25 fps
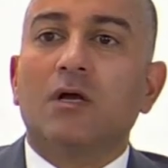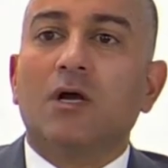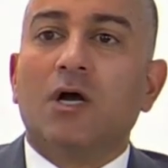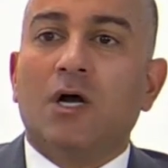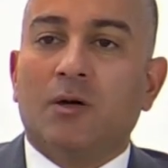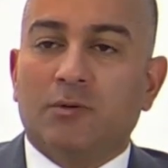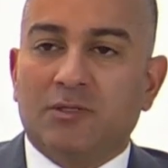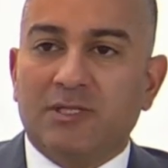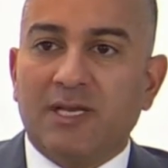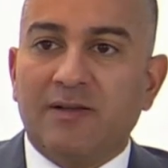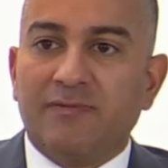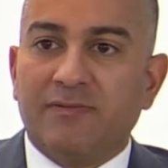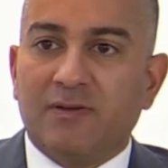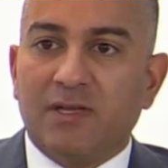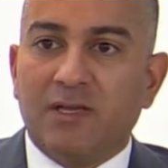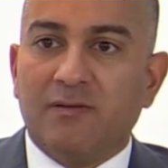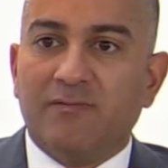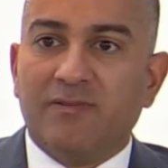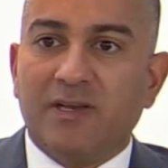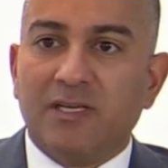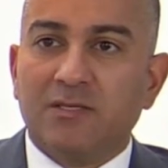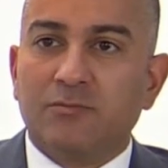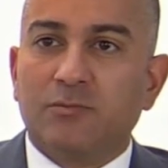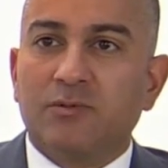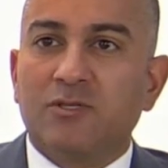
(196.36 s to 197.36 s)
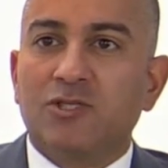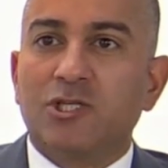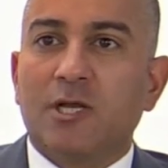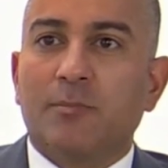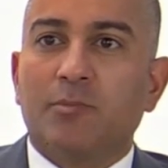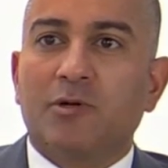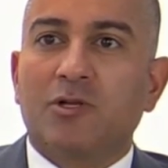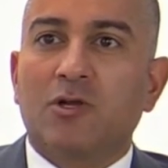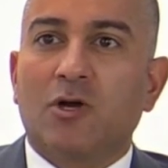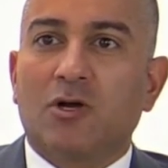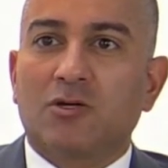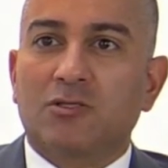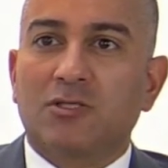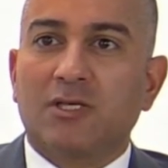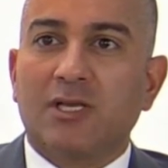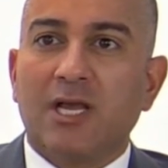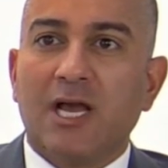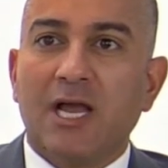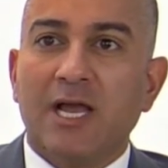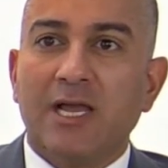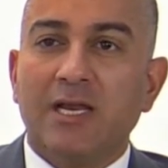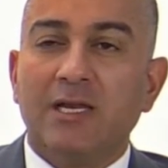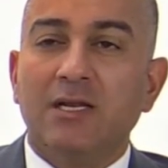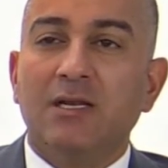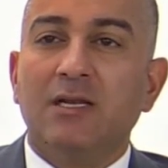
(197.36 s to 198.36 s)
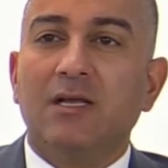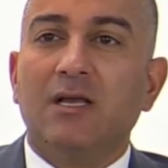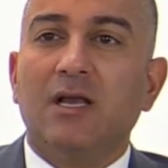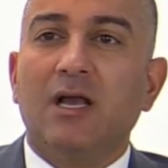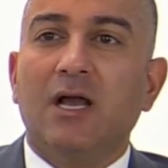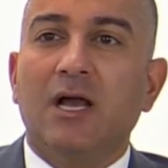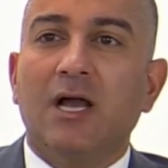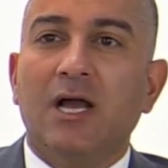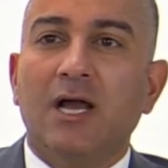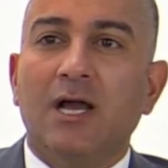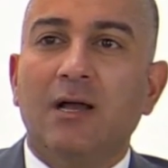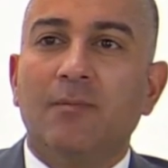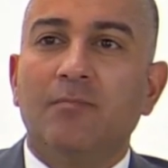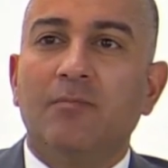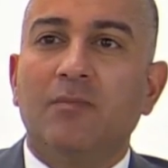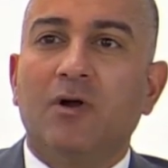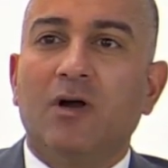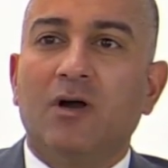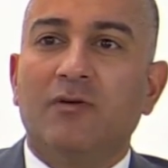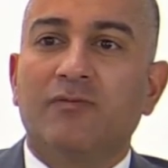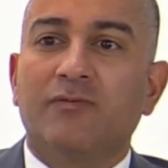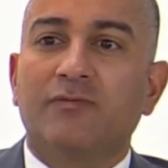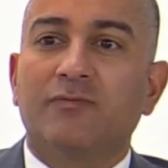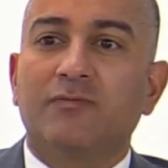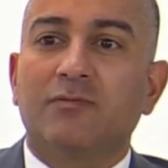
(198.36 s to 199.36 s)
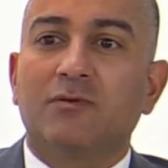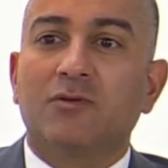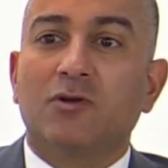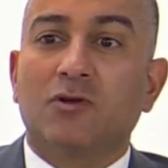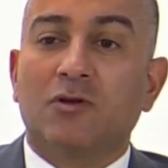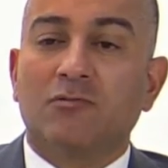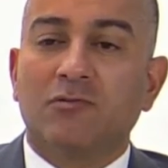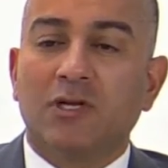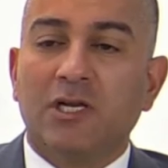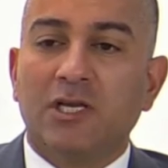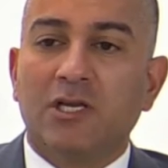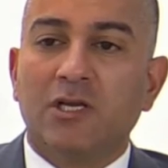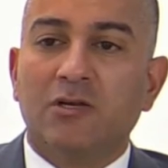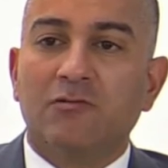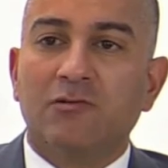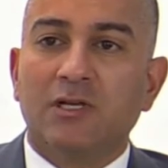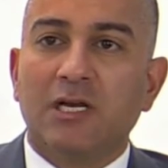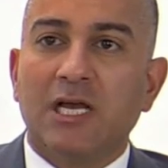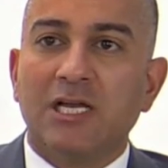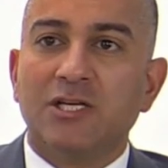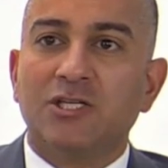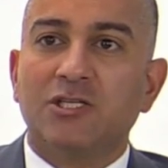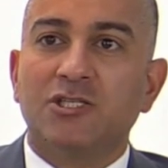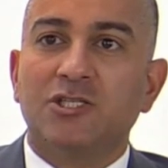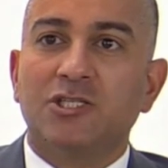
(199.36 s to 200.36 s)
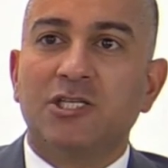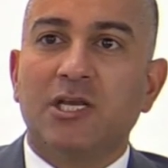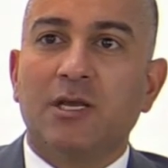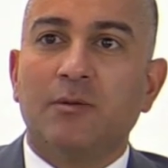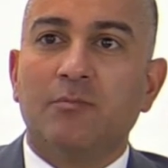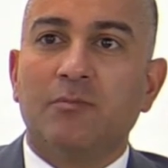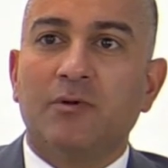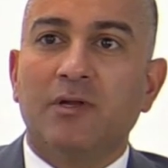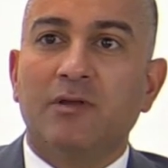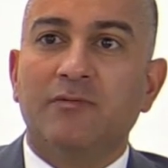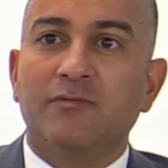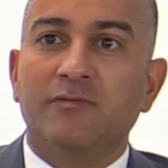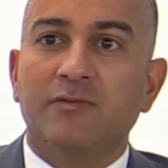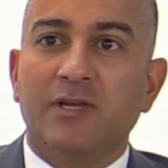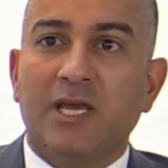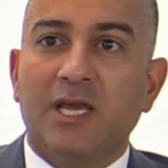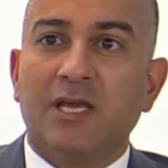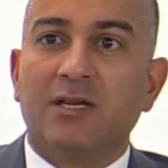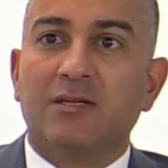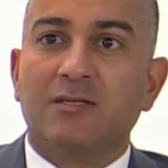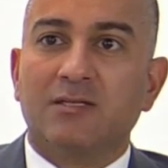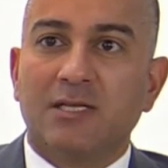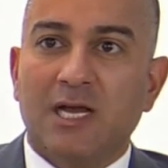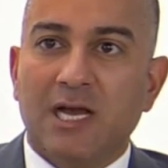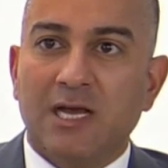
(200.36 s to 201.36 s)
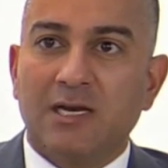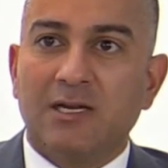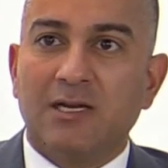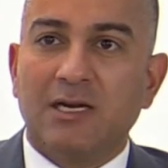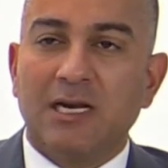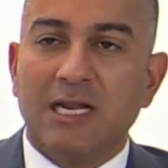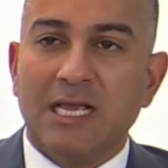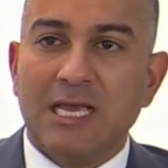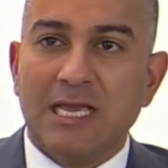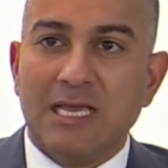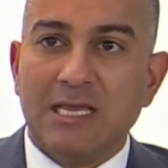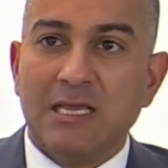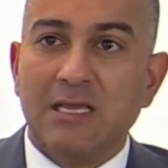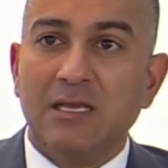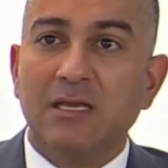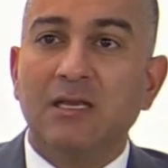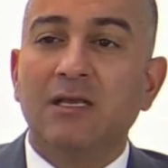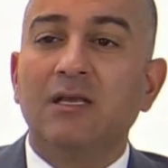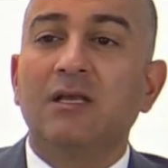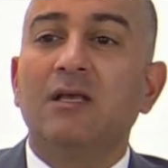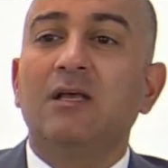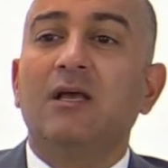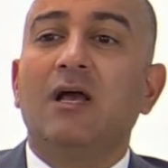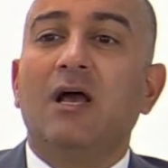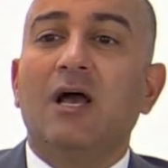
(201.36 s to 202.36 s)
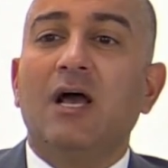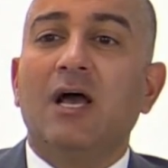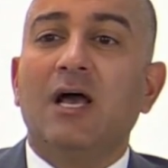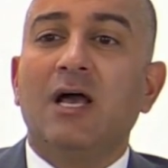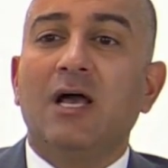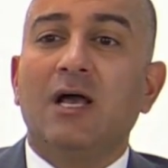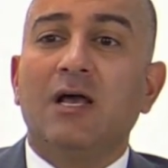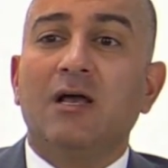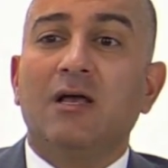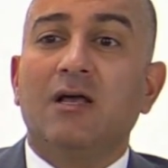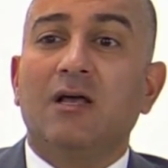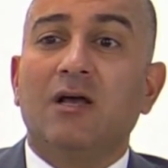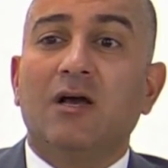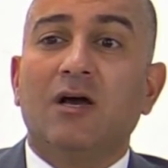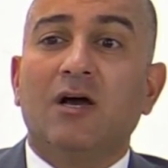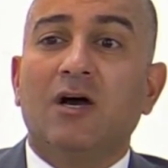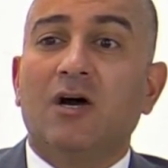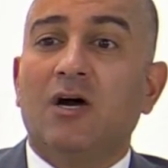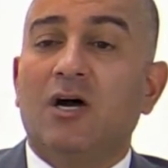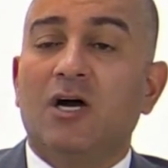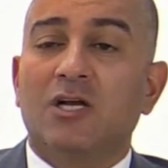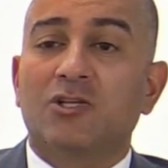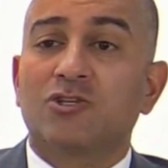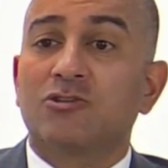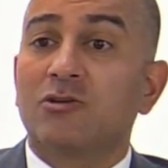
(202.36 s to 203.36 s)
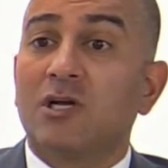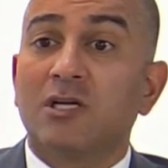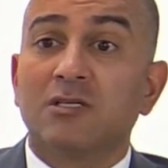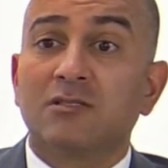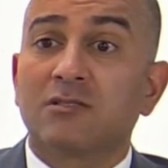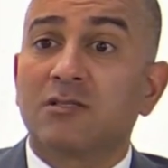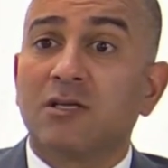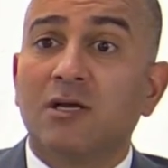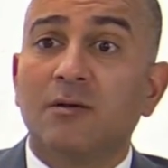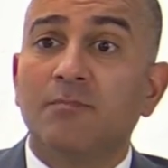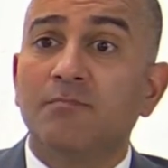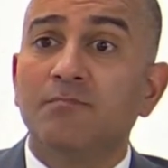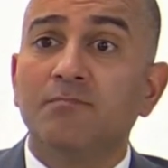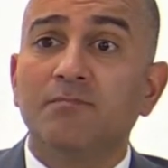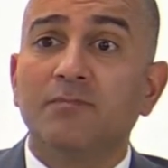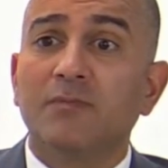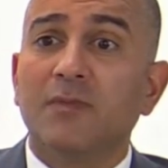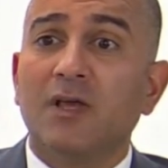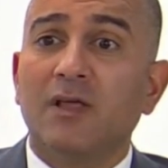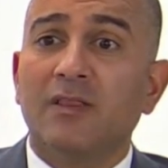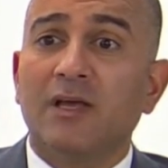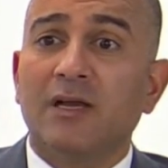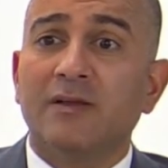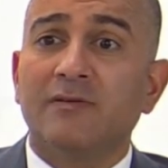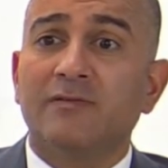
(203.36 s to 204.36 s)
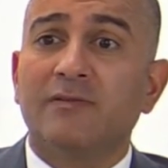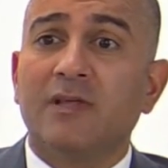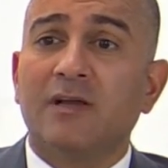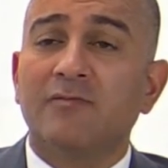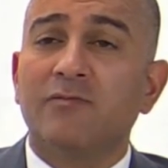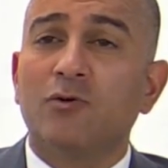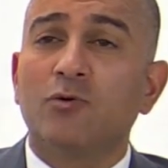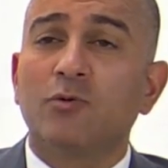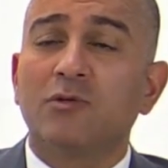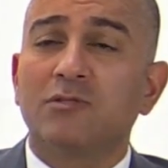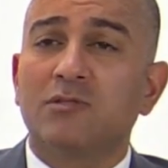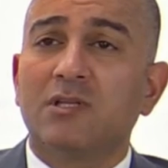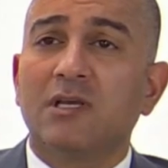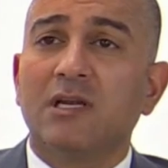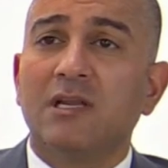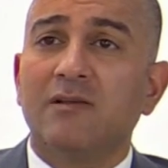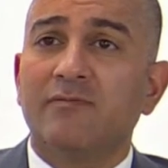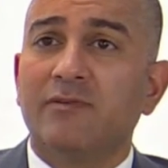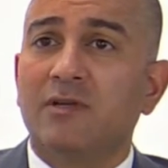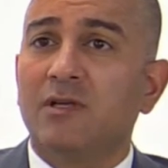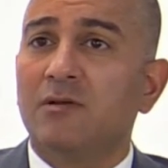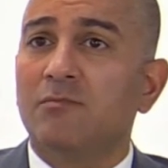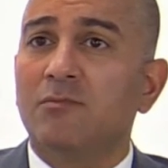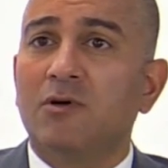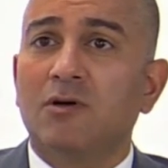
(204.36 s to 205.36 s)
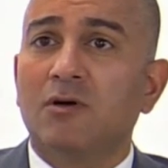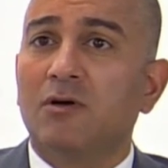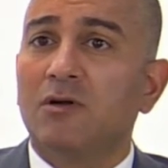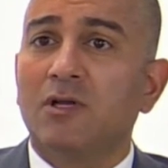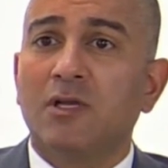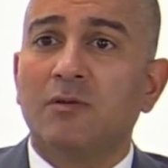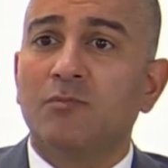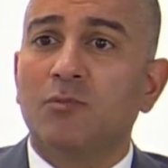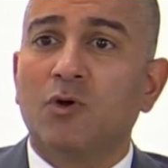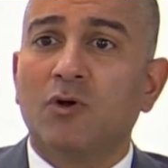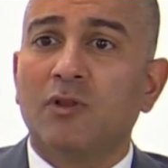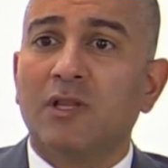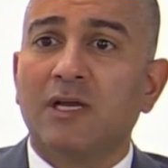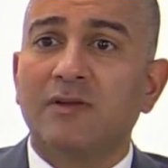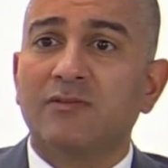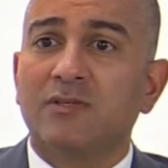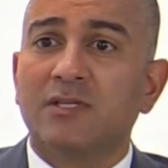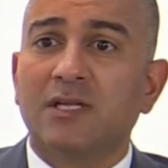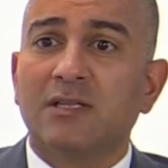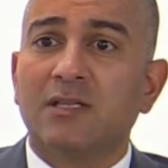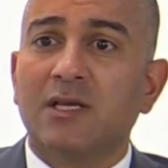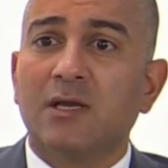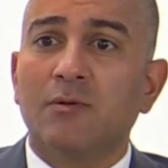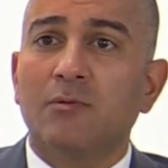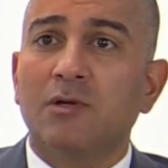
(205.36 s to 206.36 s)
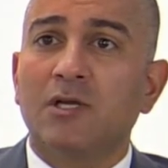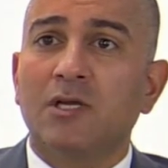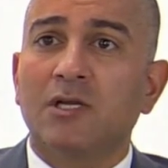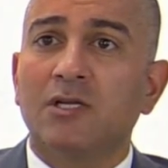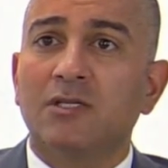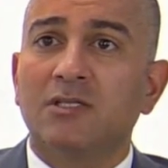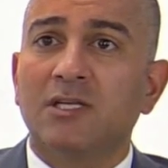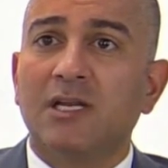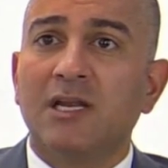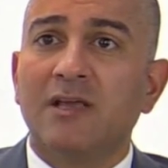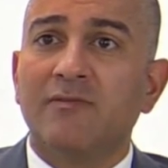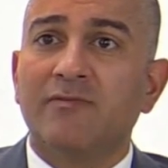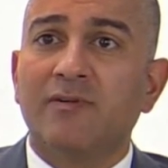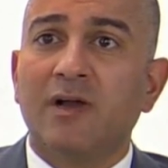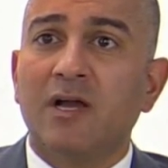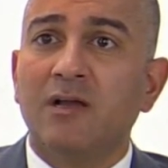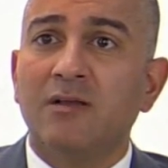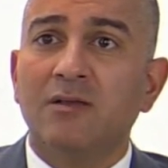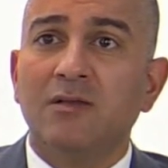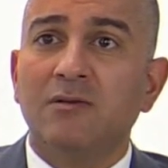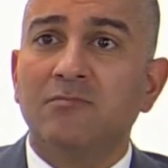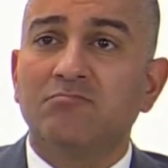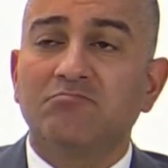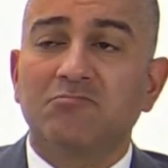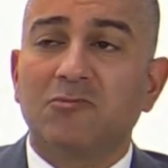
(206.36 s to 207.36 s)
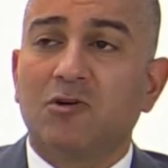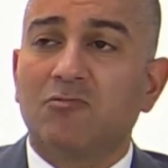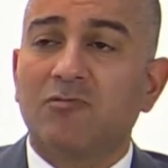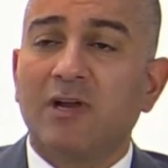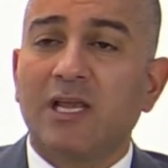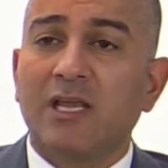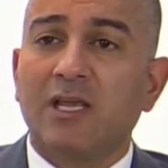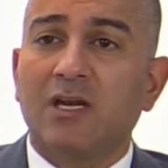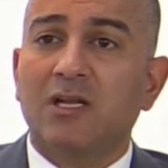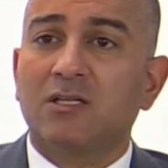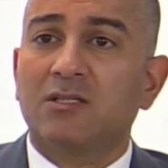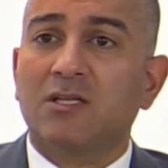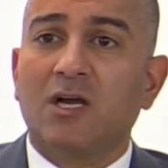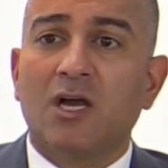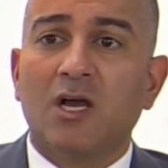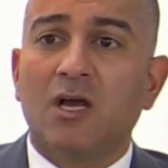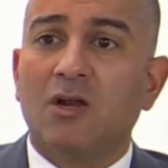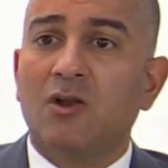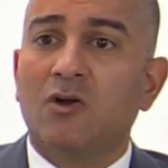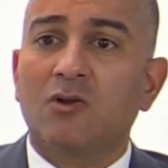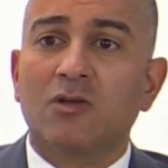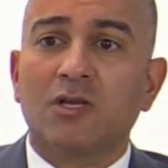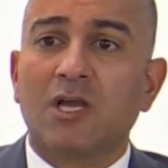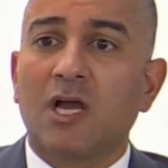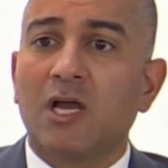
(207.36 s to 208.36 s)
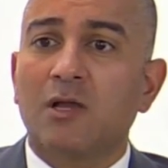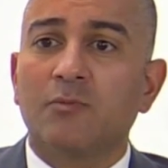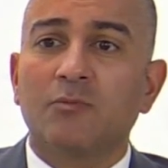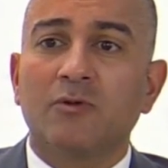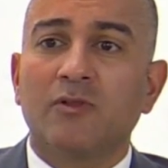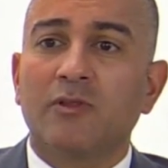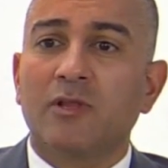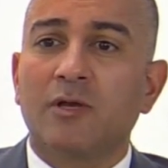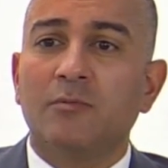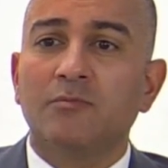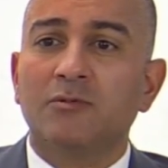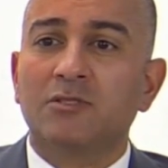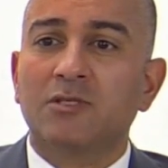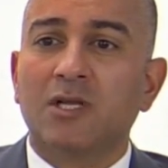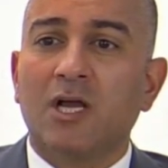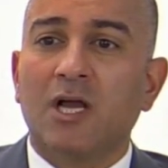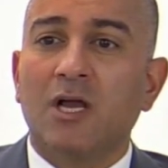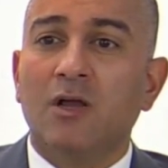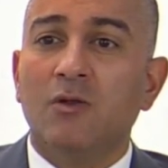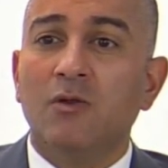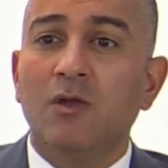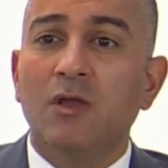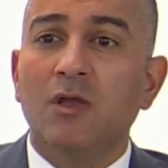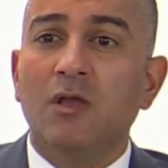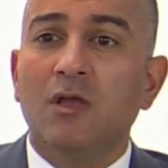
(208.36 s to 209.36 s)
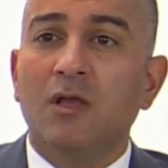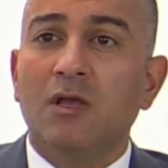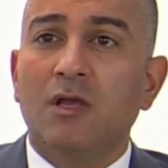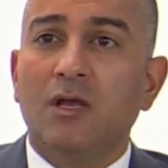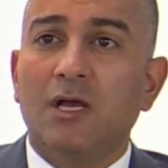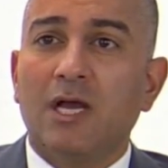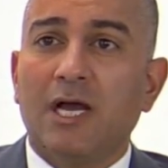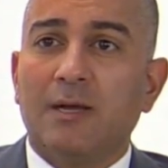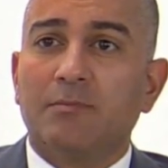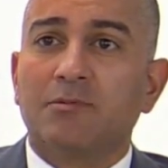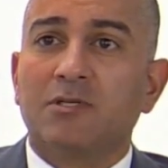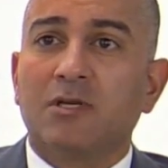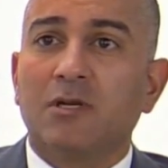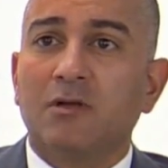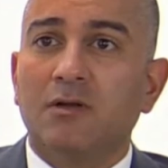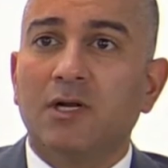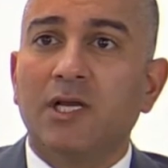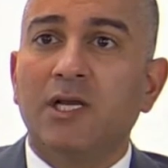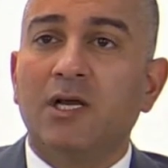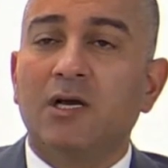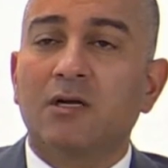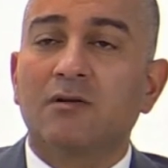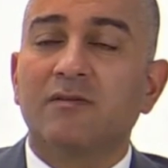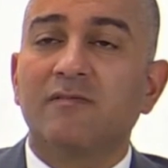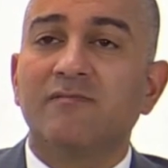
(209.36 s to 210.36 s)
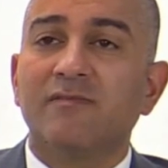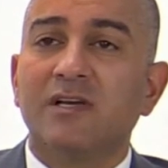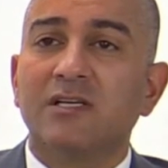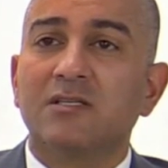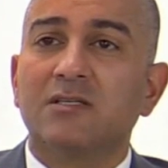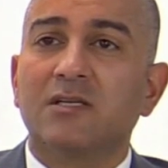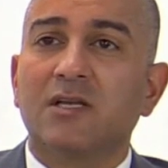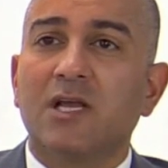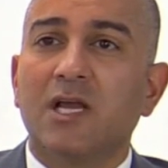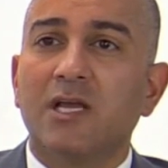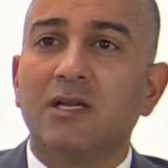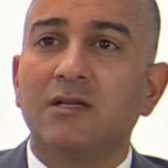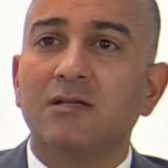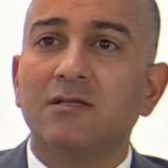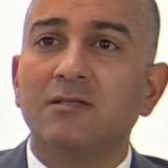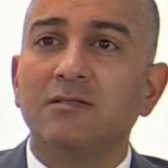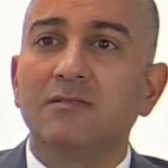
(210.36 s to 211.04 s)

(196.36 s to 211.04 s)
I would definitely invest with Shepherd Cox again. I've got a really good relationship with Nick, Dan and Lee. I trust them. They've always delivered in what they've said they were going to deliver. Got regular dialogue going with them, so absolutely I'd invest again.